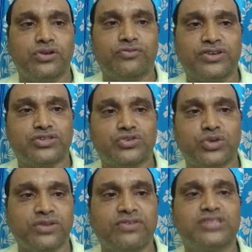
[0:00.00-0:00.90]
for
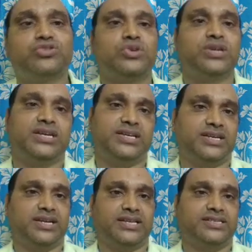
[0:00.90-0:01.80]
storing one student
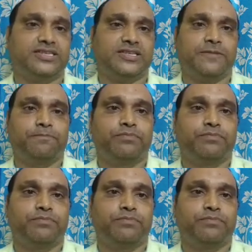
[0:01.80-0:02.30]
details.